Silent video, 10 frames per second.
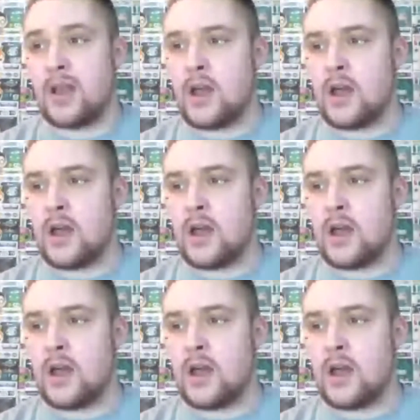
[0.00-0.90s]
My
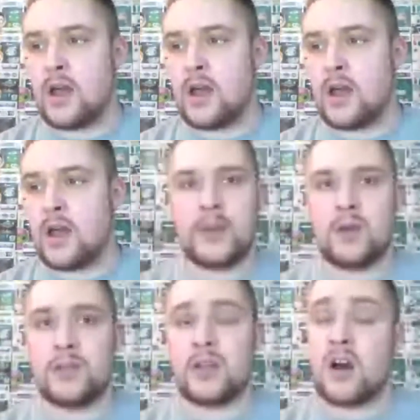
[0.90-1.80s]
wife and I recently have been
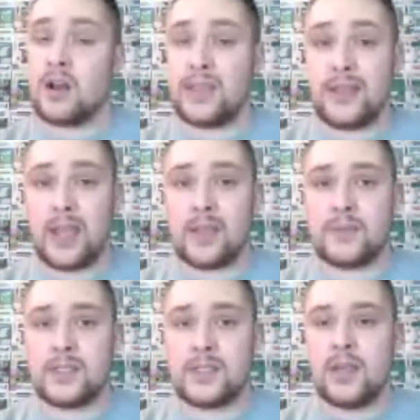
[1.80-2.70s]
going to hockey
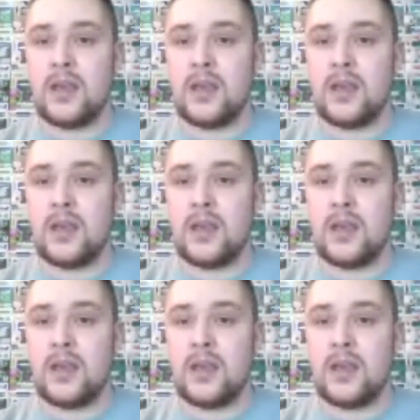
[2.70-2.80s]
games.